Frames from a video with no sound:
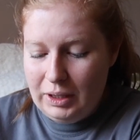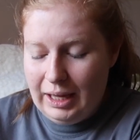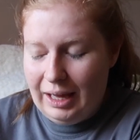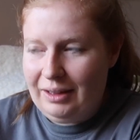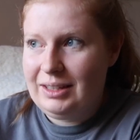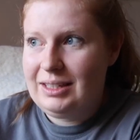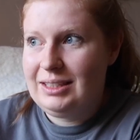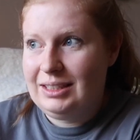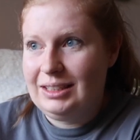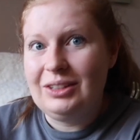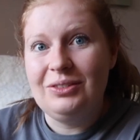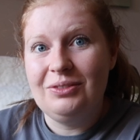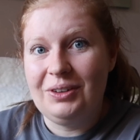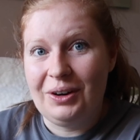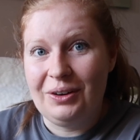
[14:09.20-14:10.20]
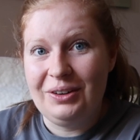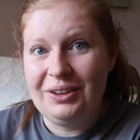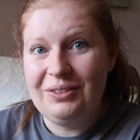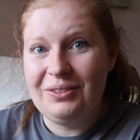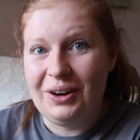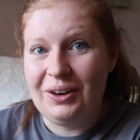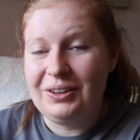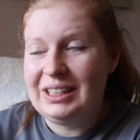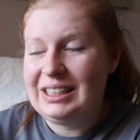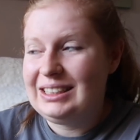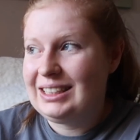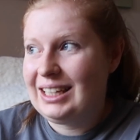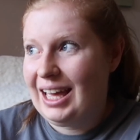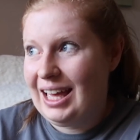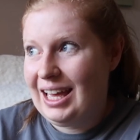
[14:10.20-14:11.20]
yet still very, very
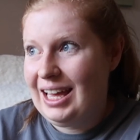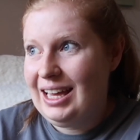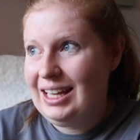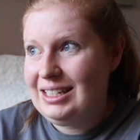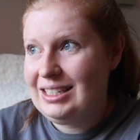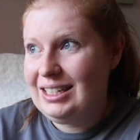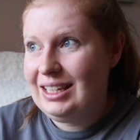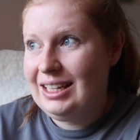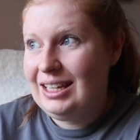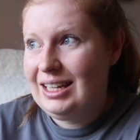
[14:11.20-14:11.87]
scared.